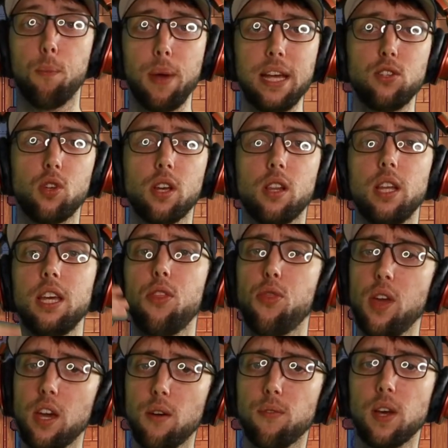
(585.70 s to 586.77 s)
basically,
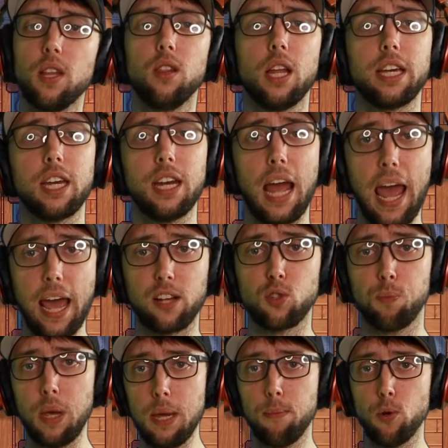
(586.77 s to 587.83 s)
think of it like an
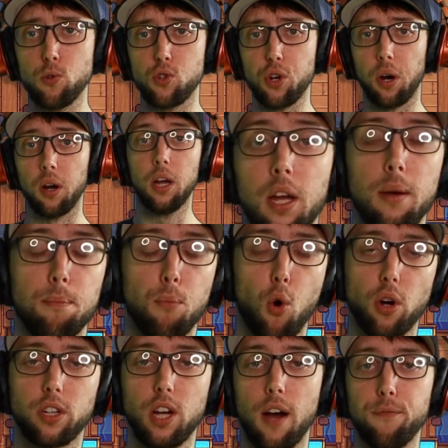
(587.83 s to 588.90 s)
XP booster.
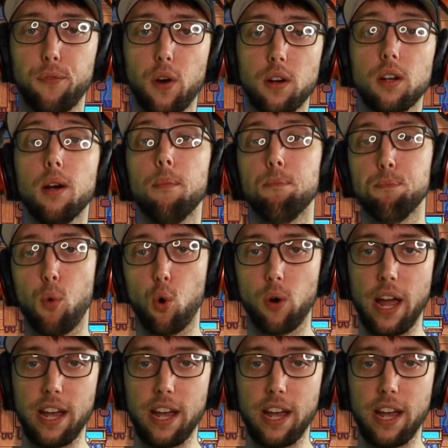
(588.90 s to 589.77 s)
More comfort, more